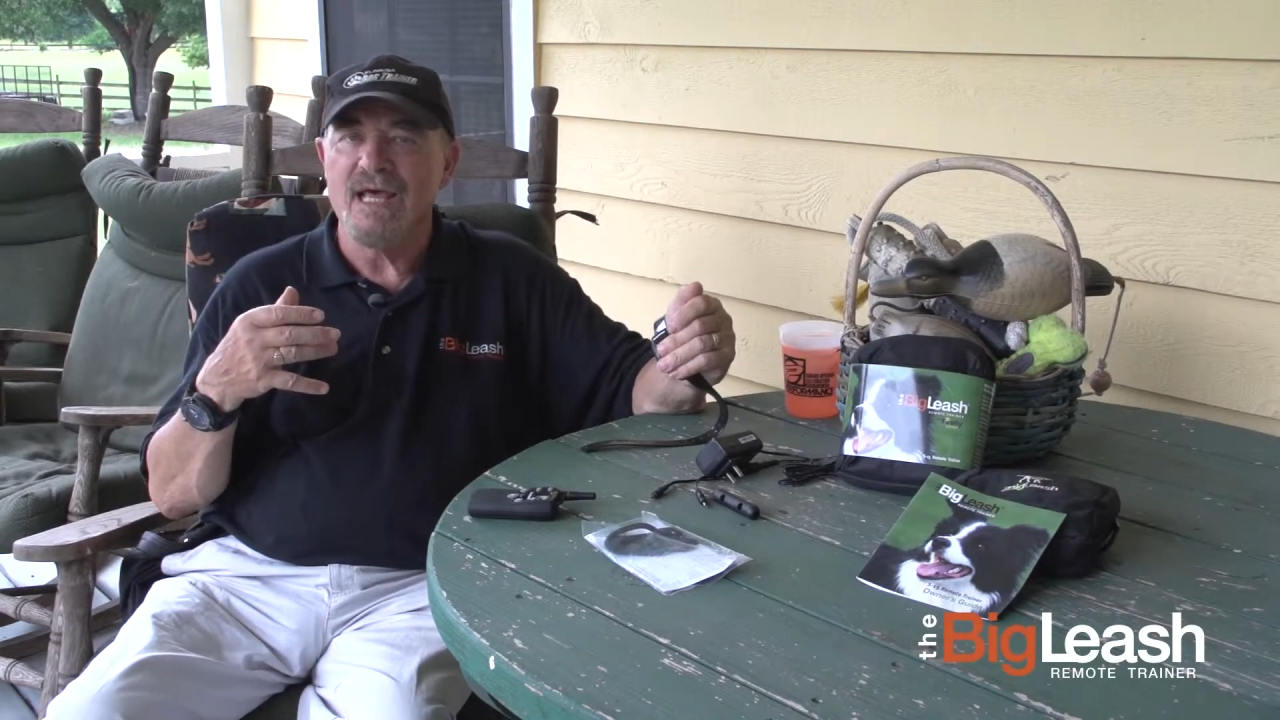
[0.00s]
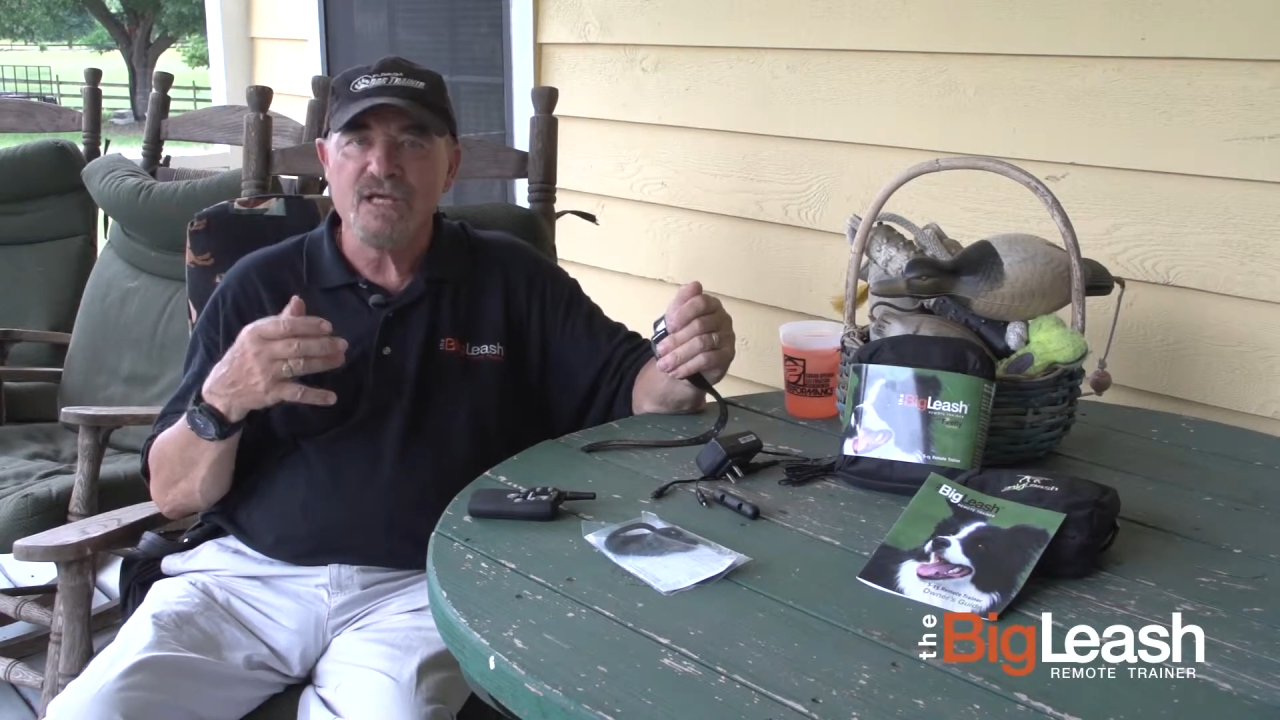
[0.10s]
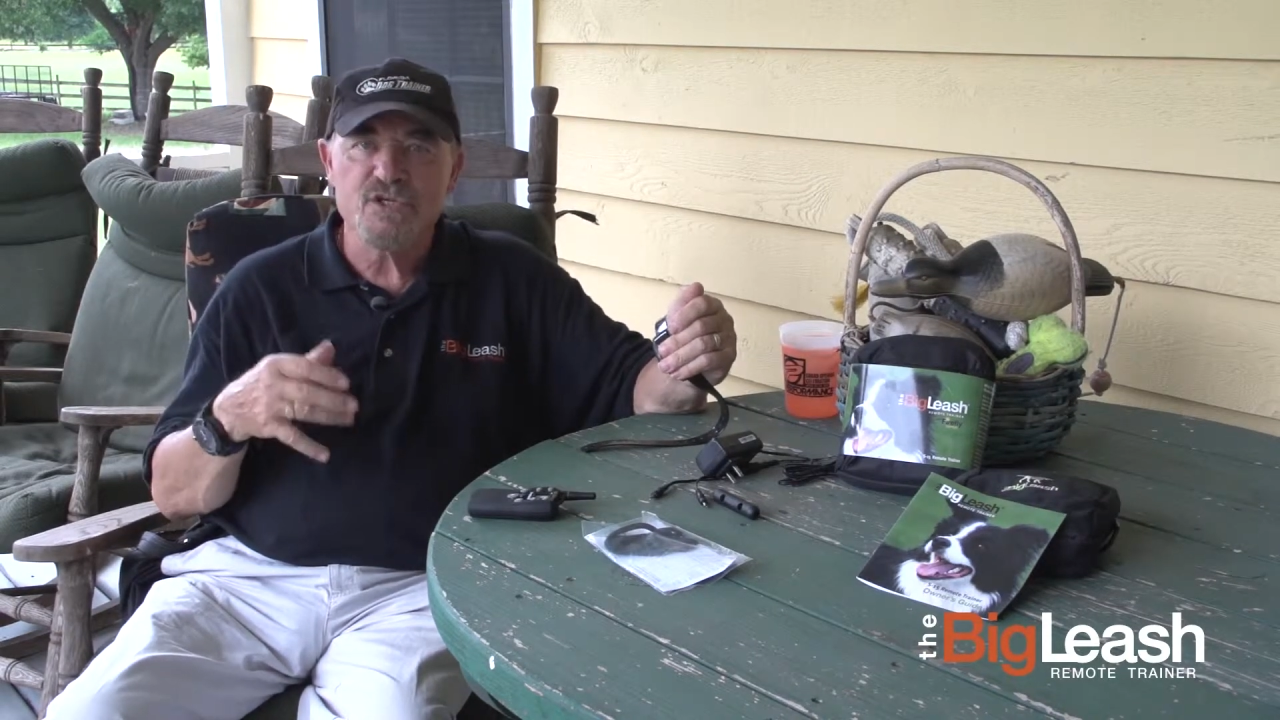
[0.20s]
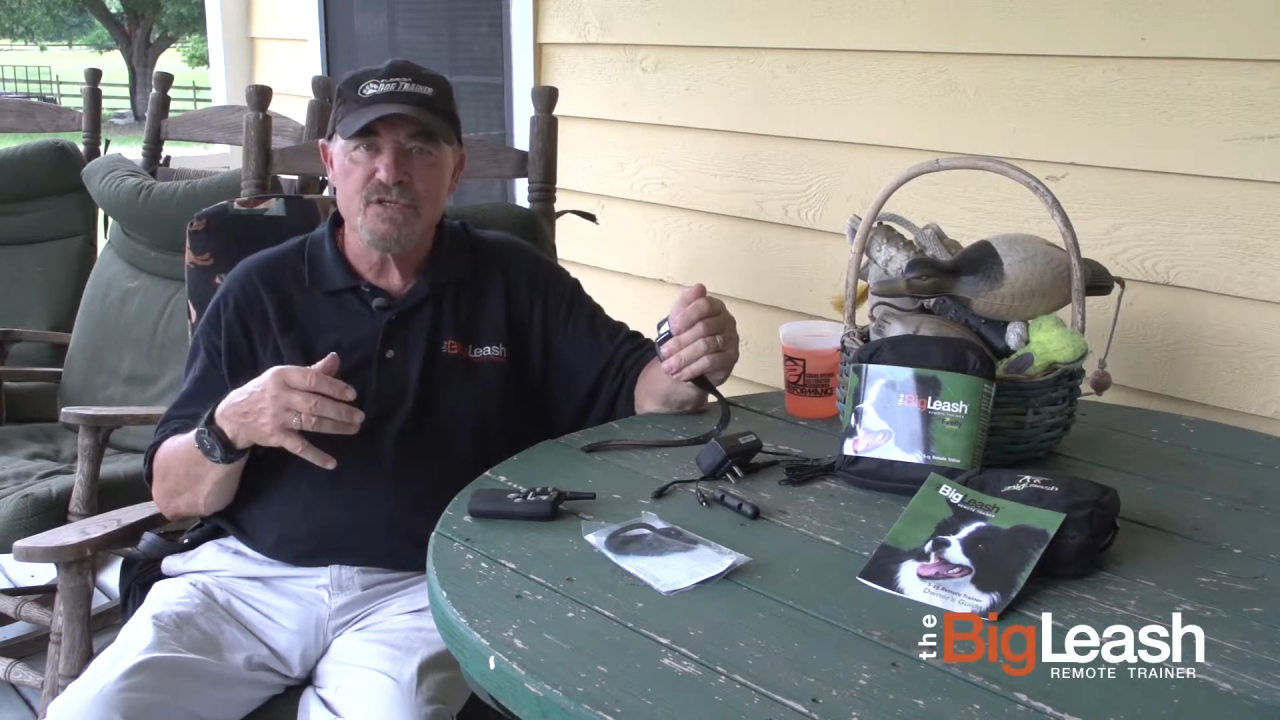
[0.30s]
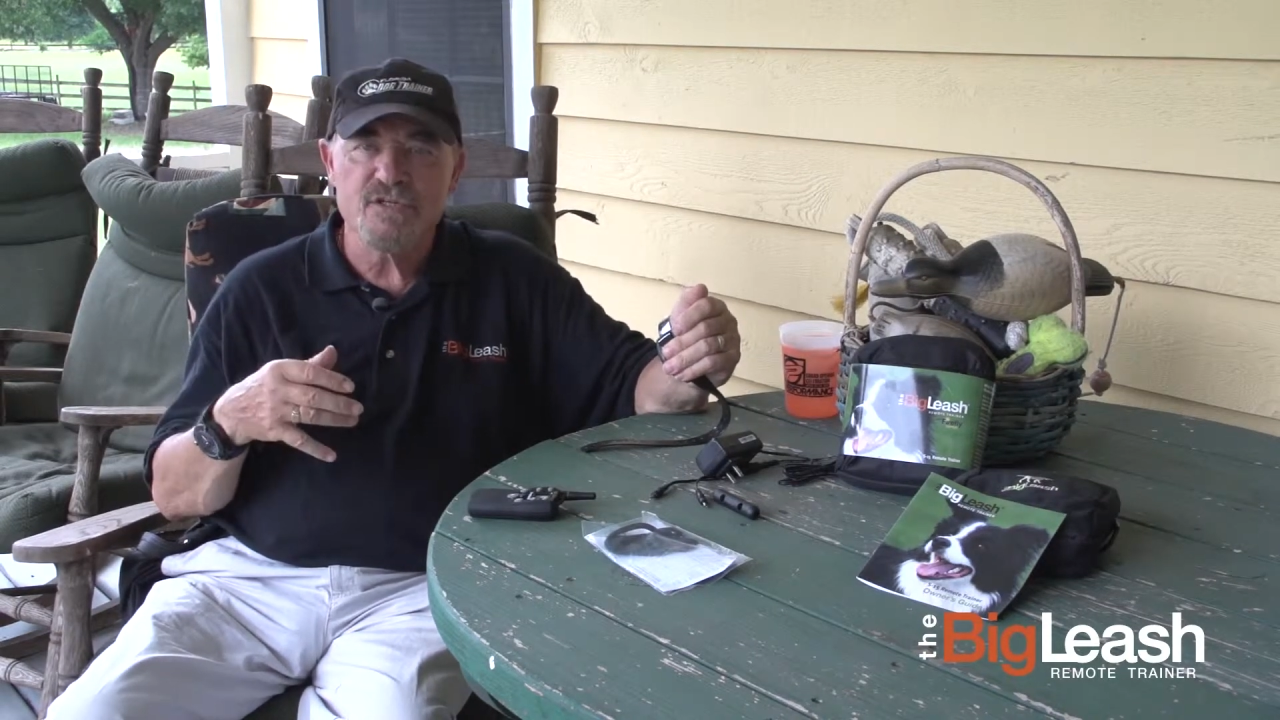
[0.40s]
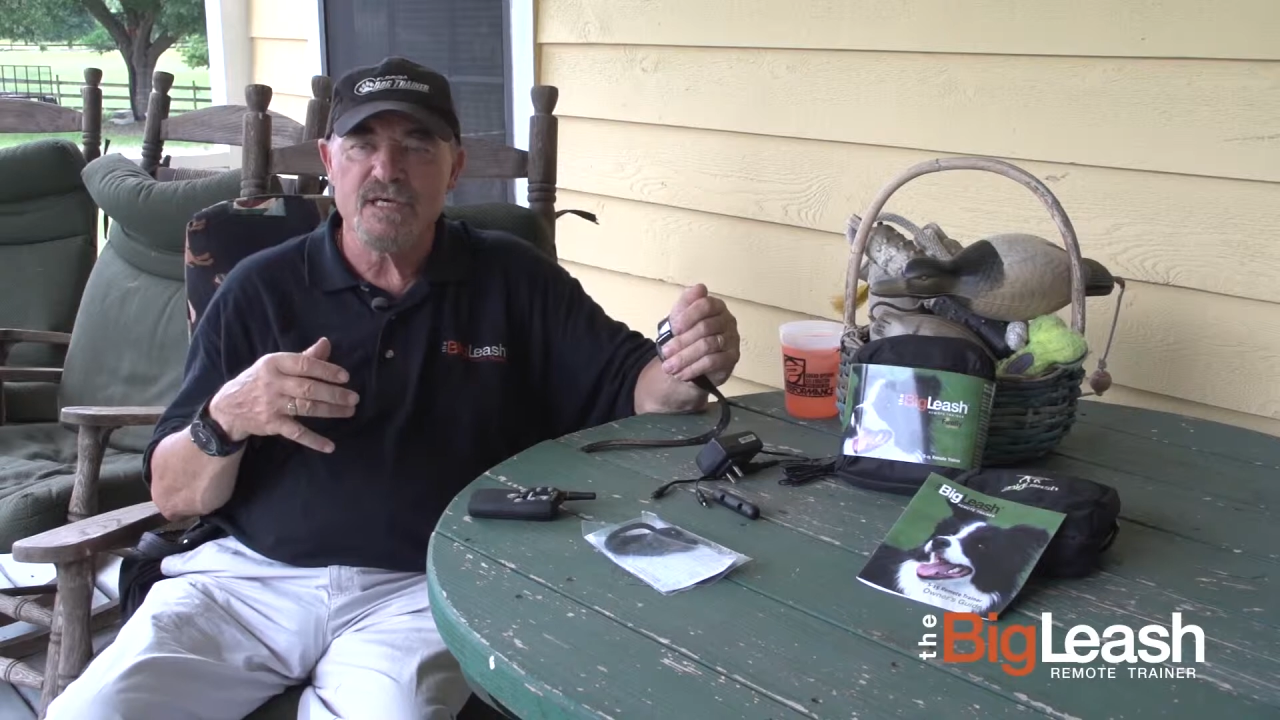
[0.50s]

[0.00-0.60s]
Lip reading: action to